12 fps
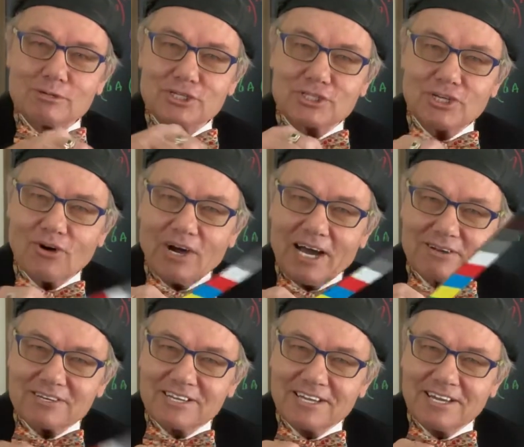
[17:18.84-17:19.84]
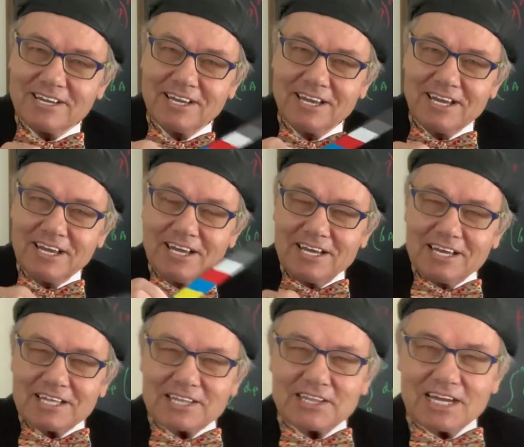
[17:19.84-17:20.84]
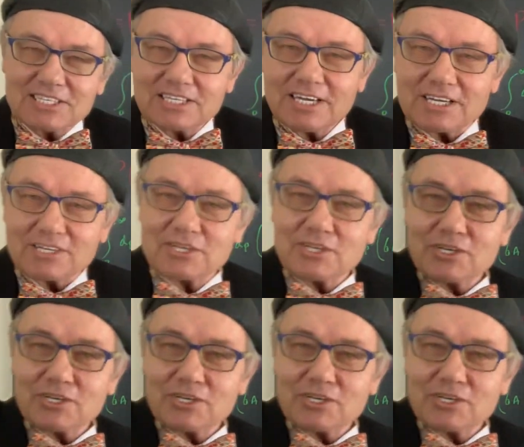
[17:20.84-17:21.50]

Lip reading: the show out. That's it.